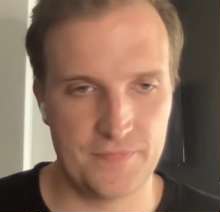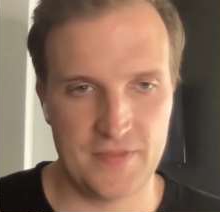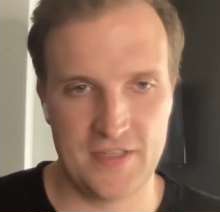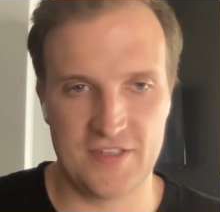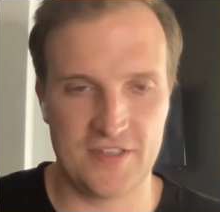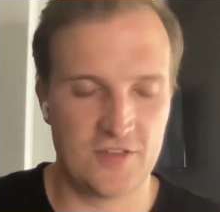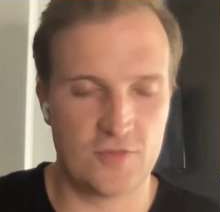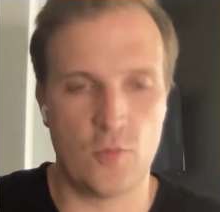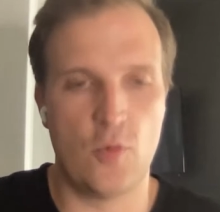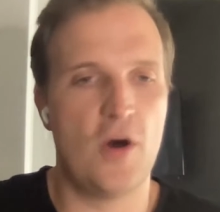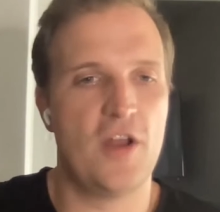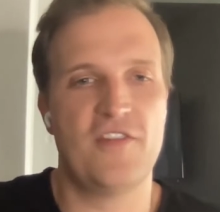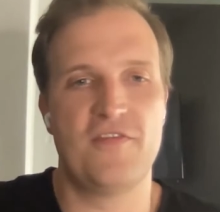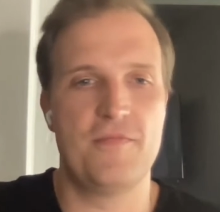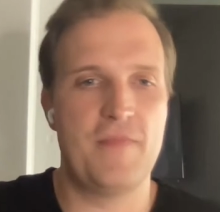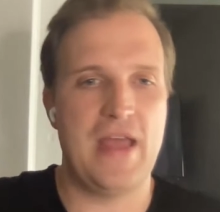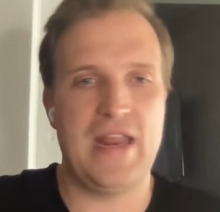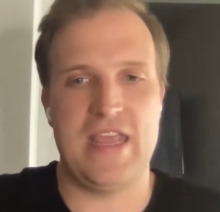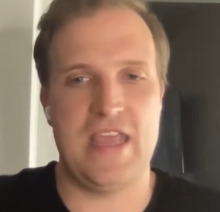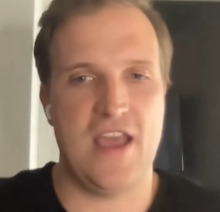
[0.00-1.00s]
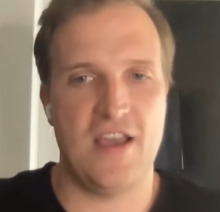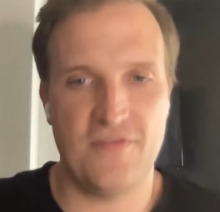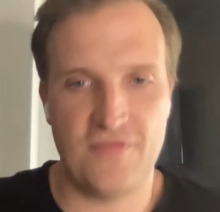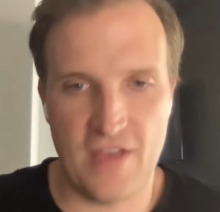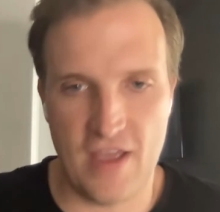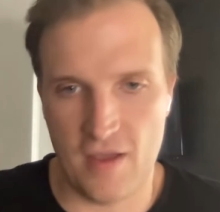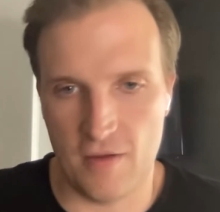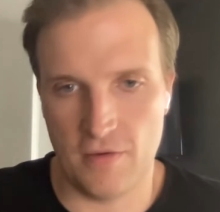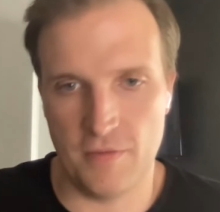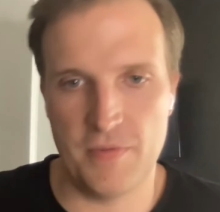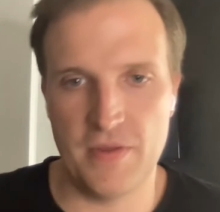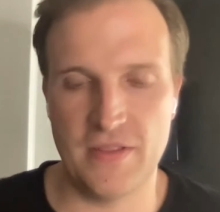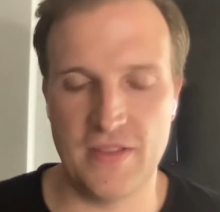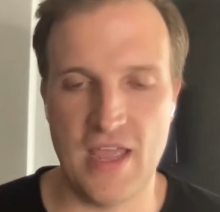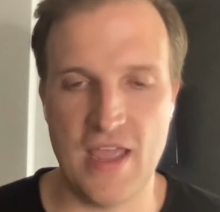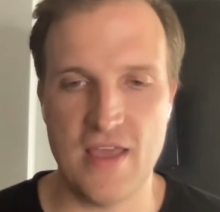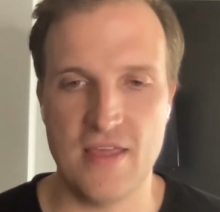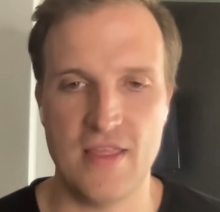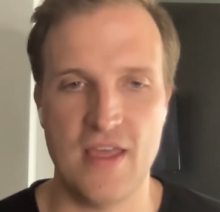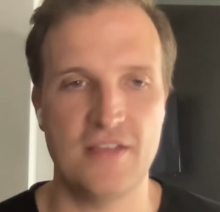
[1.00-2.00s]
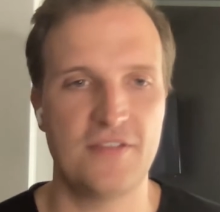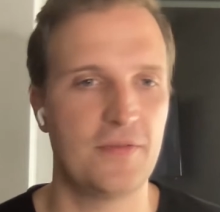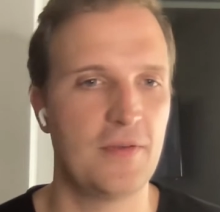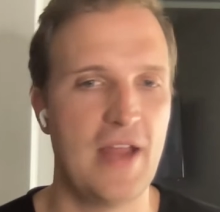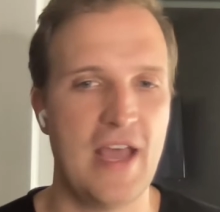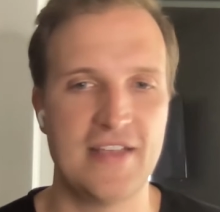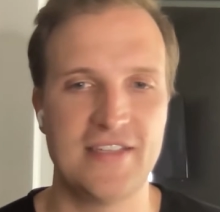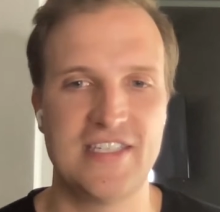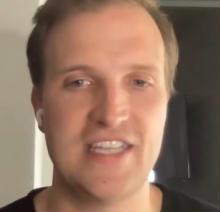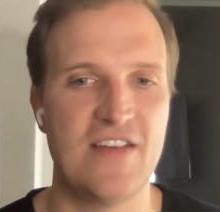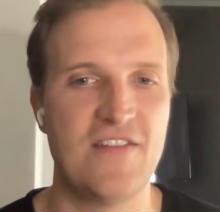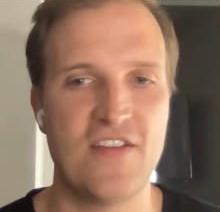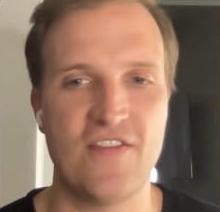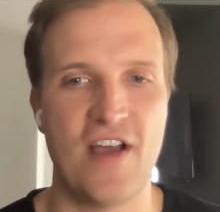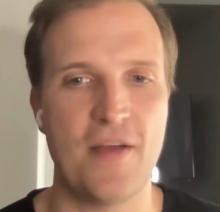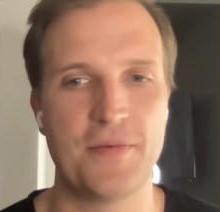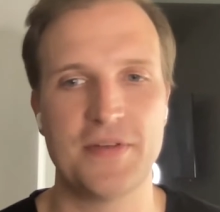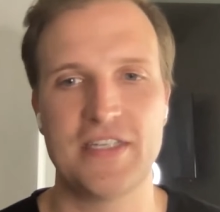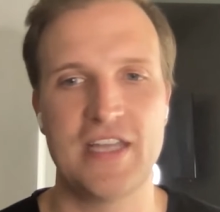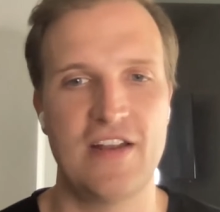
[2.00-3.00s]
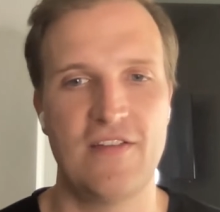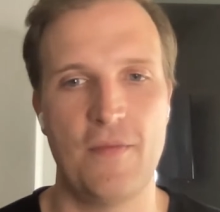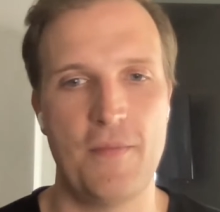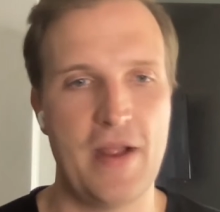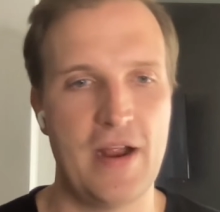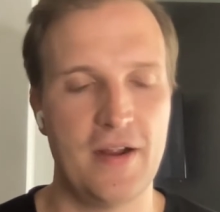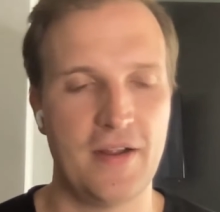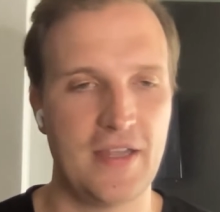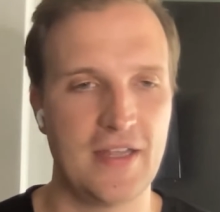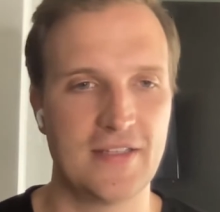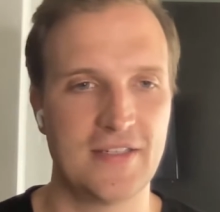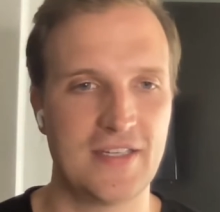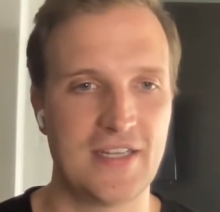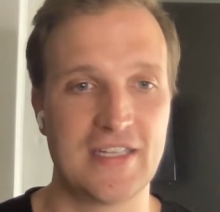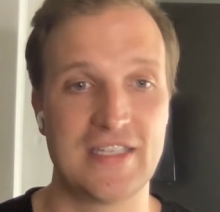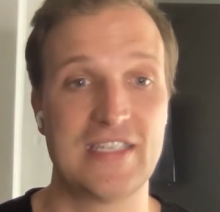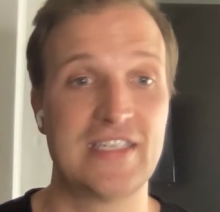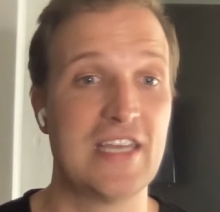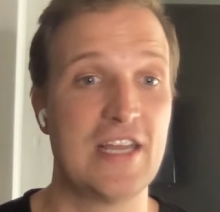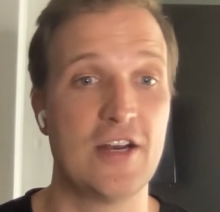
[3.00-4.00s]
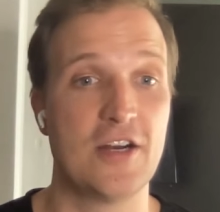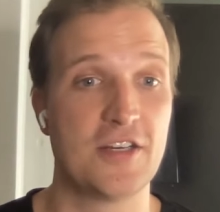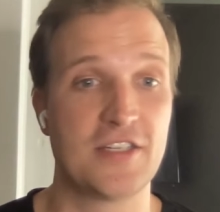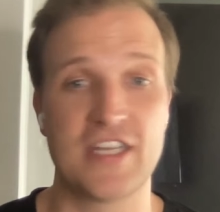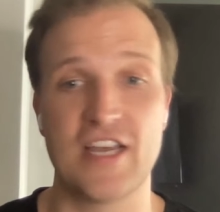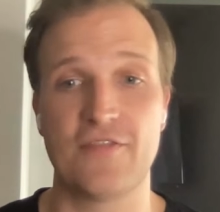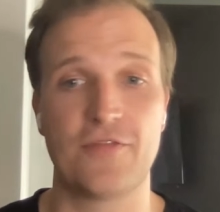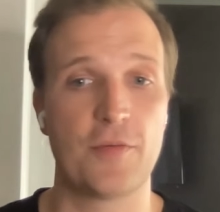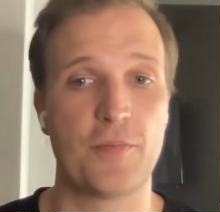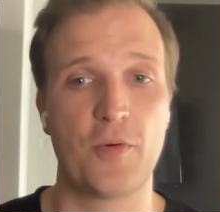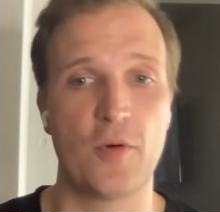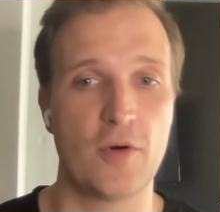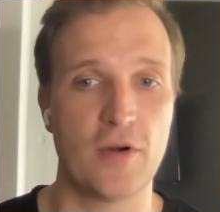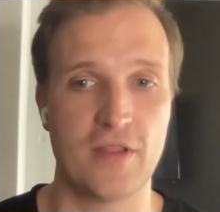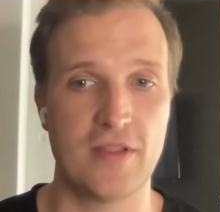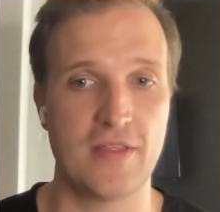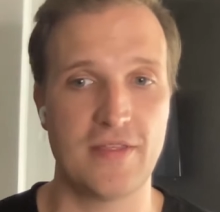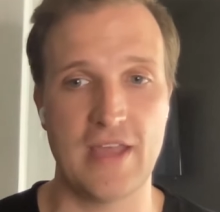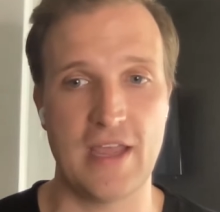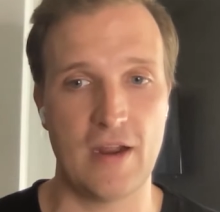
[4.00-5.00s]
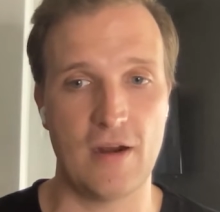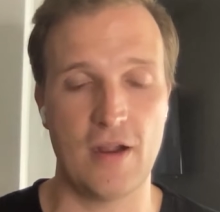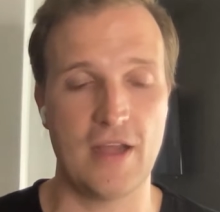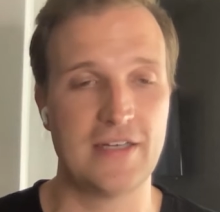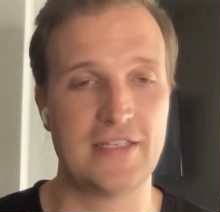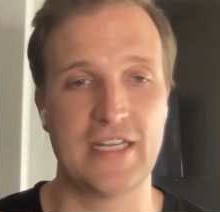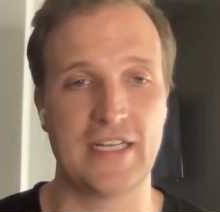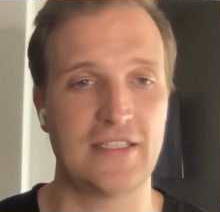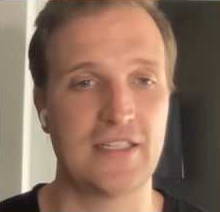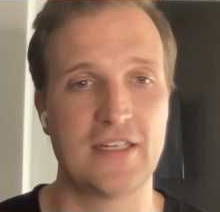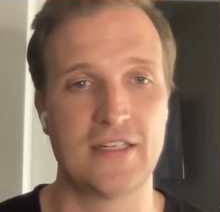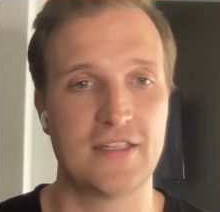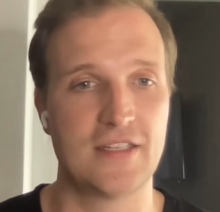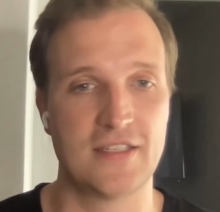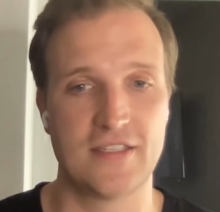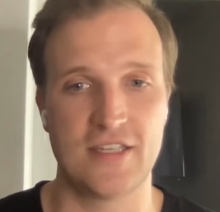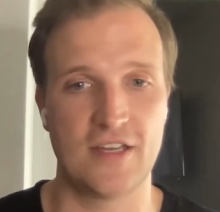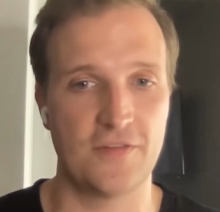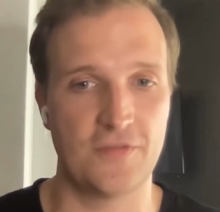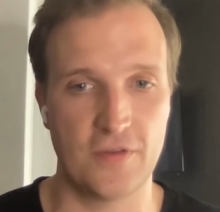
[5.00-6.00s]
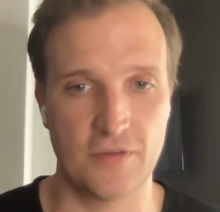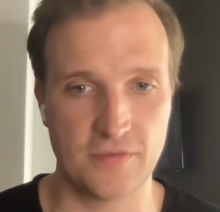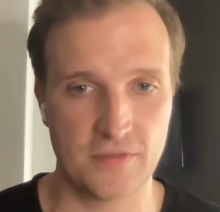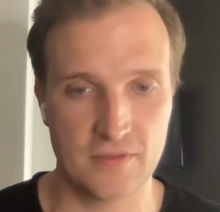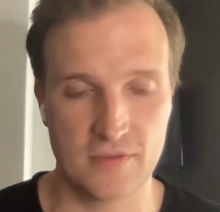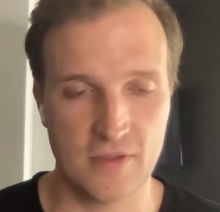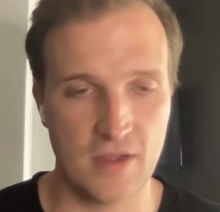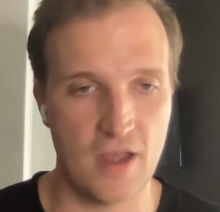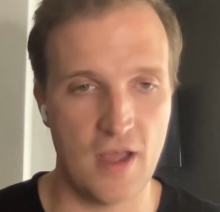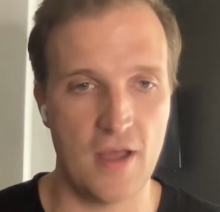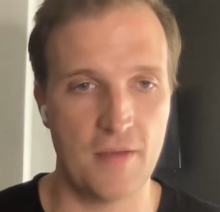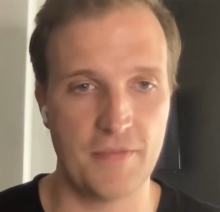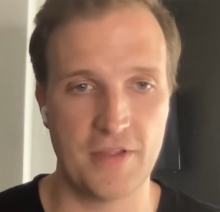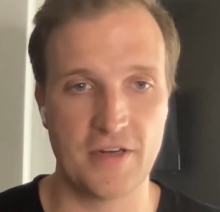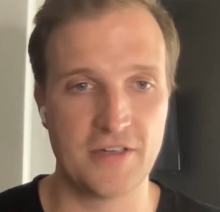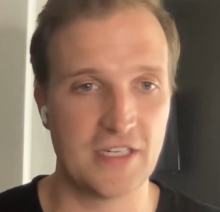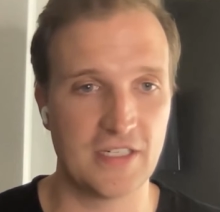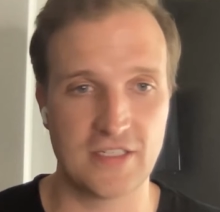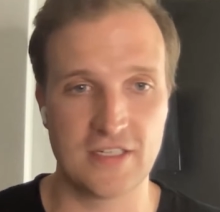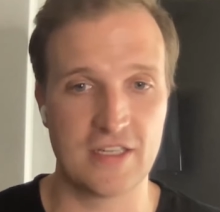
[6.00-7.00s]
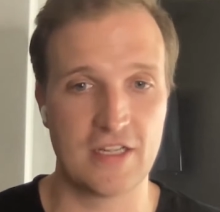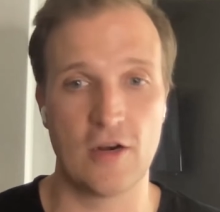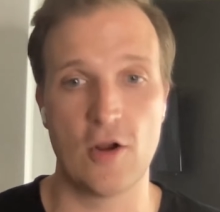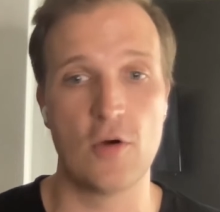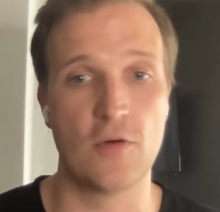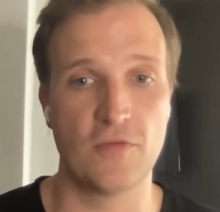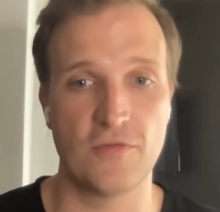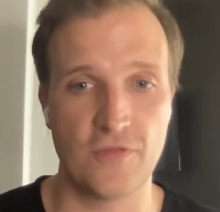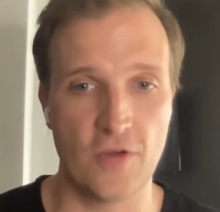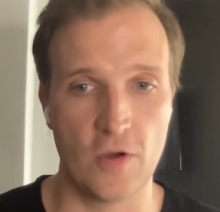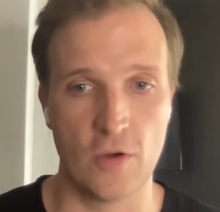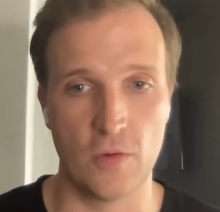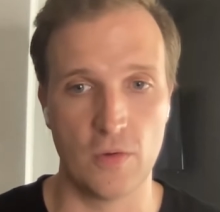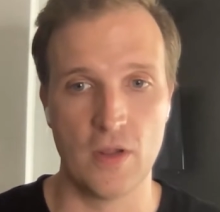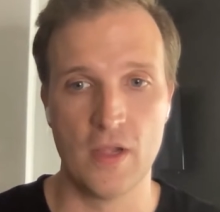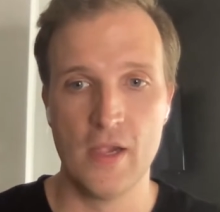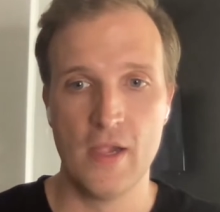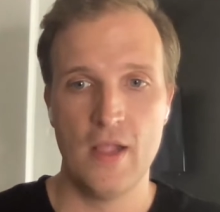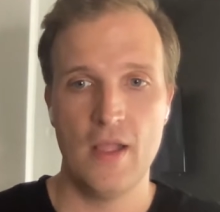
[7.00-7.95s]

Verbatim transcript: this is one of many I found, but they, this one has 75% of Americans consider self-reported that they're addicted to cell phones. Um, they're addicted to their own phone.